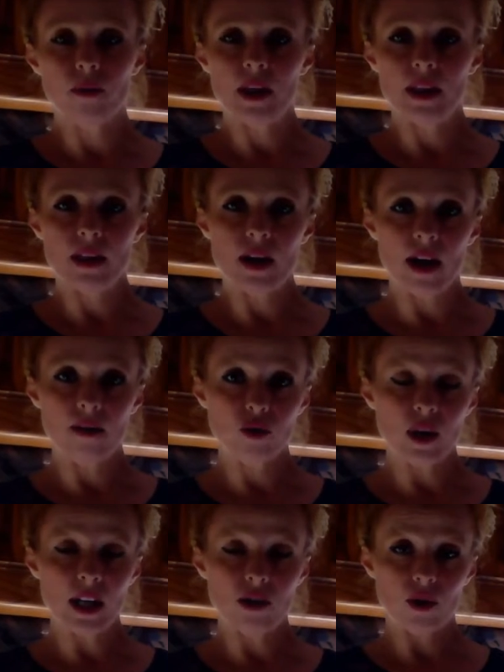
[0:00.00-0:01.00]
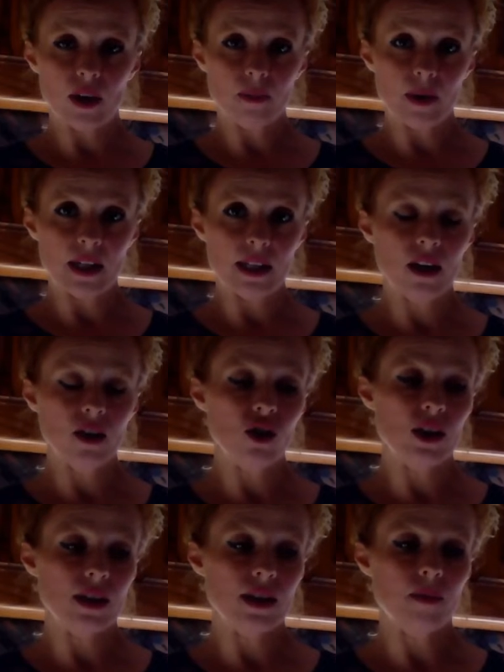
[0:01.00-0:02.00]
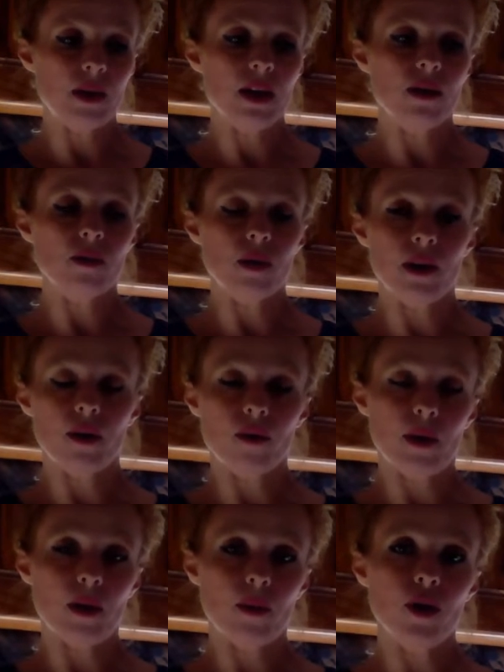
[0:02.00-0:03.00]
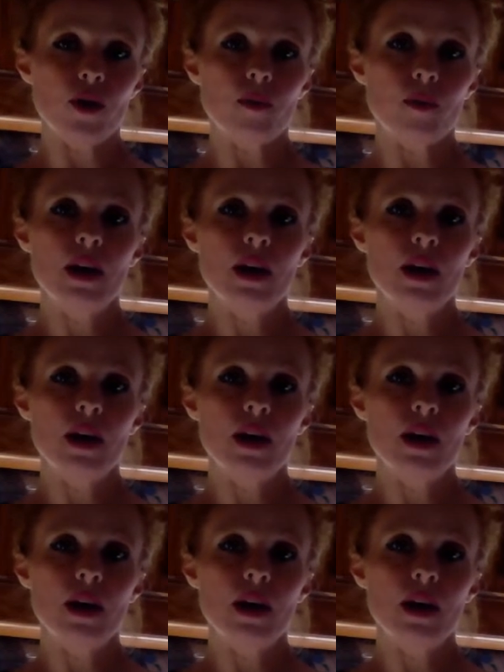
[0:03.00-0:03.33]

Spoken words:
And they'd try to direct my attention to something else while they were in my room.